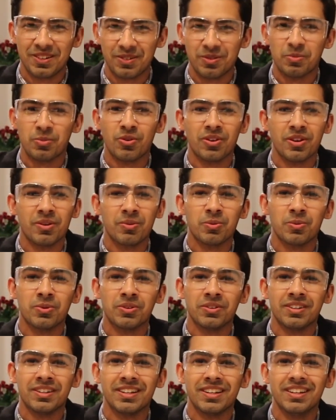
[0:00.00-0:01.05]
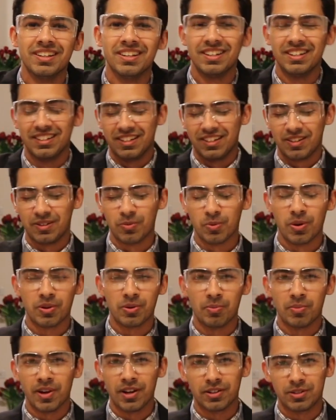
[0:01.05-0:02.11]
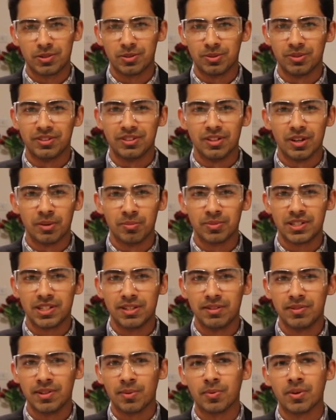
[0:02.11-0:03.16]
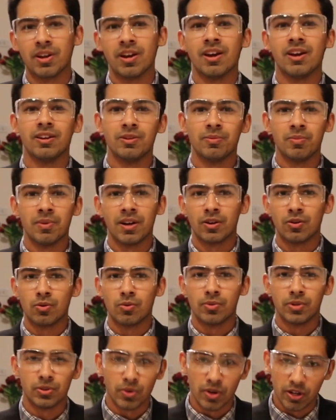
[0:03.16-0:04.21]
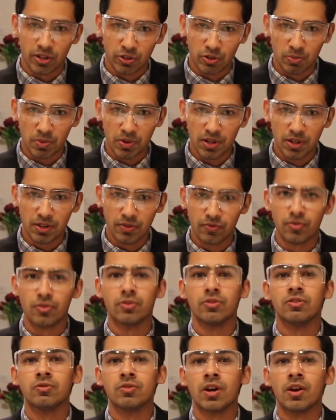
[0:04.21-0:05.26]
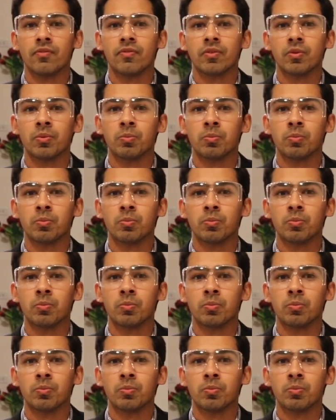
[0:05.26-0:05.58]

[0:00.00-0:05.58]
Good morning, everyone. Welcome back to Dumb TV. I'm gonna hand you back over to HP for the traffic